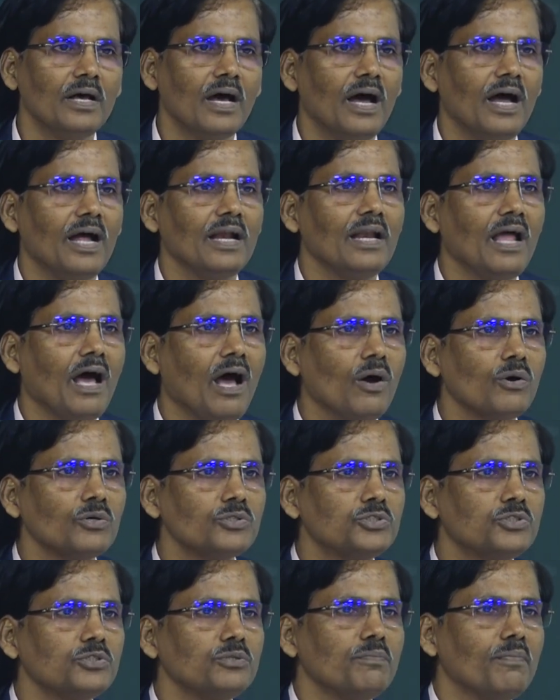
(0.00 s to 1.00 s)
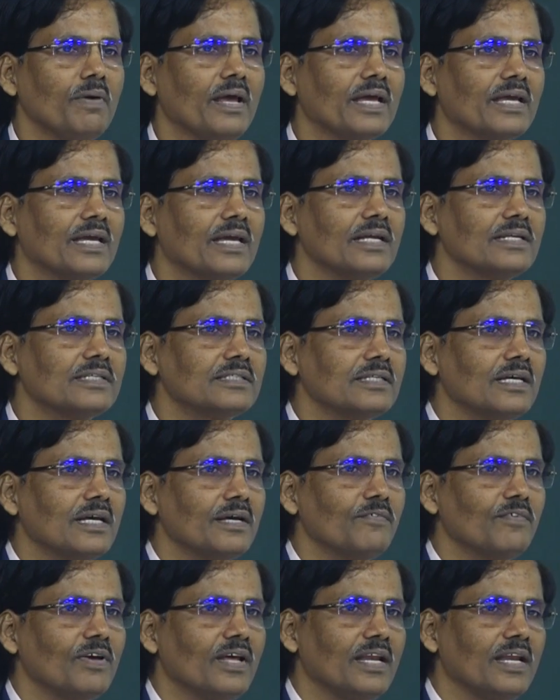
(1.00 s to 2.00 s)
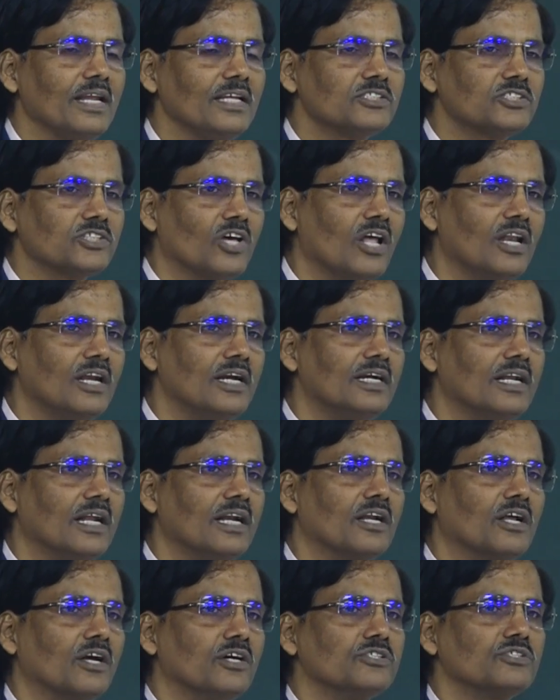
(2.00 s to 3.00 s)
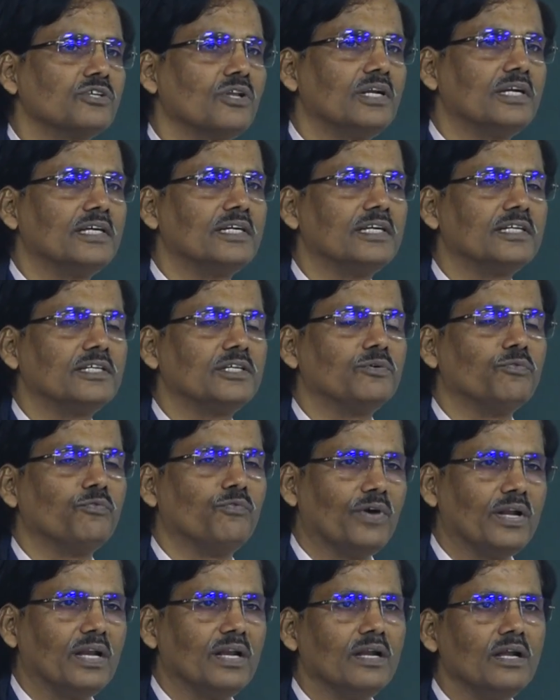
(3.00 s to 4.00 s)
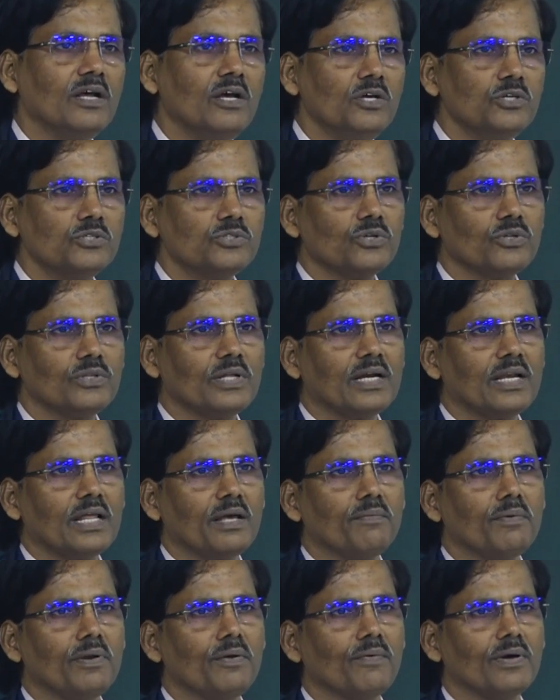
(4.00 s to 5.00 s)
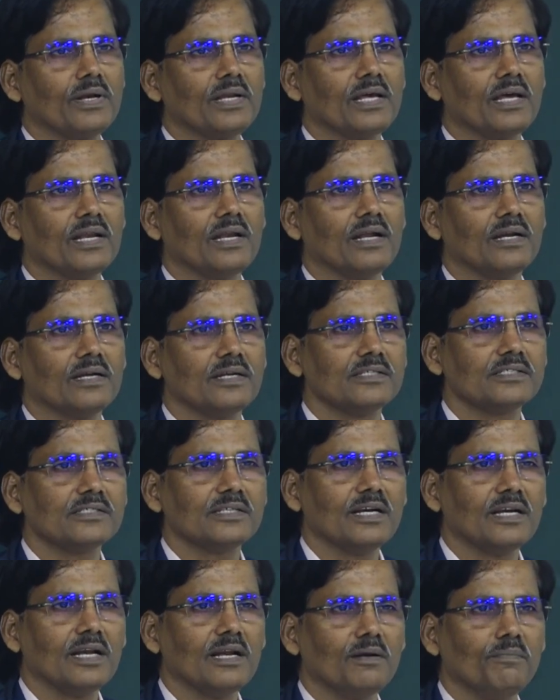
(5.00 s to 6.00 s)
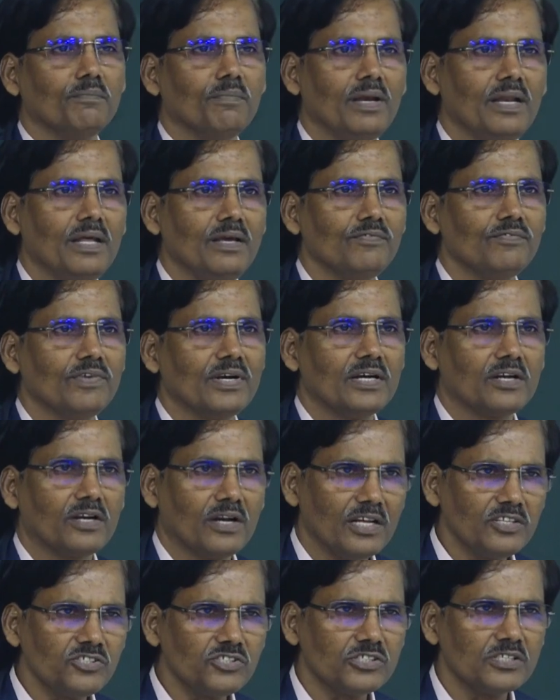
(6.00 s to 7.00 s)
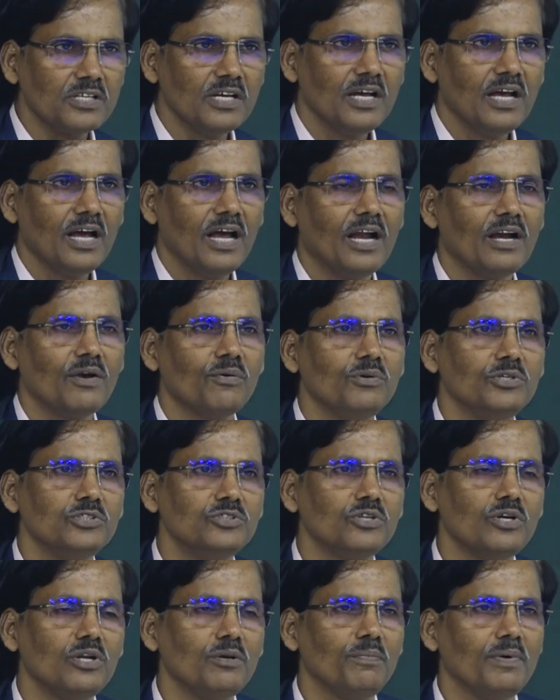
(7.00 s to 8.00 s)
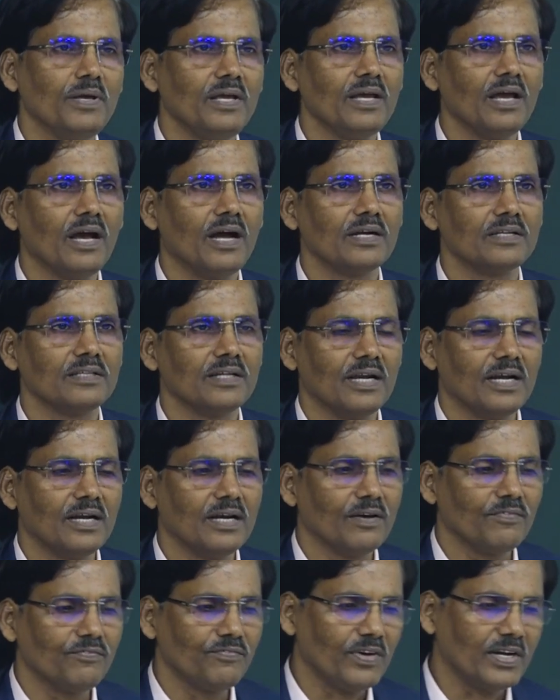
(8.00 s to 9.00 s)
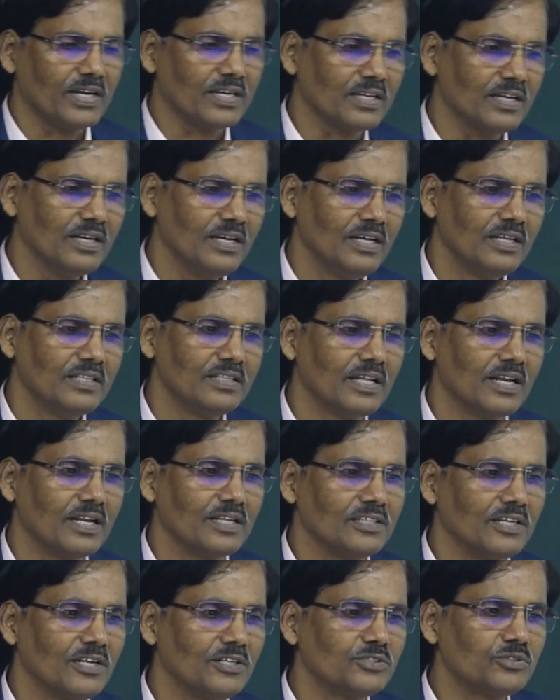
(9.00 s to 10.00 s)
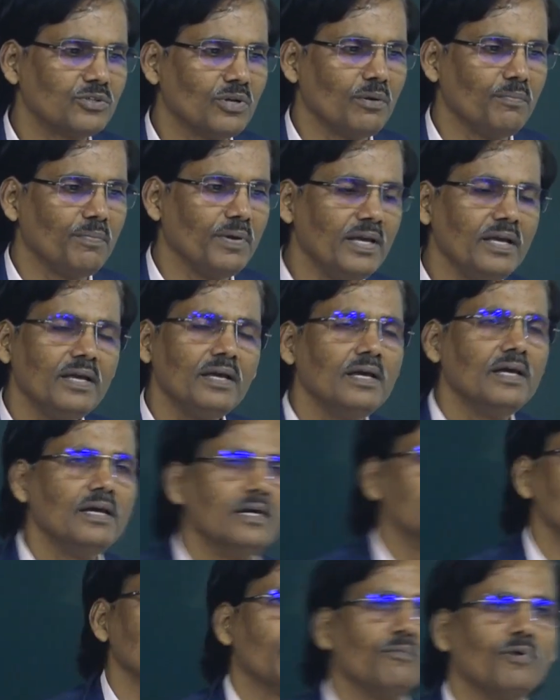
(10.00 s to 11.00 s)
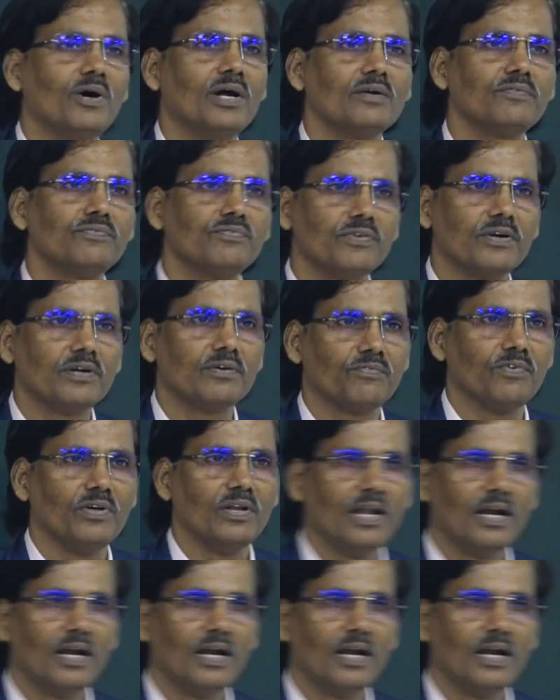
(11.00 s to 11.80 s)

and how to make it a very solid and consolidated one, so that everyone can understand and believe and trust, and which will be at the end of it, the results will be somewhat fruitful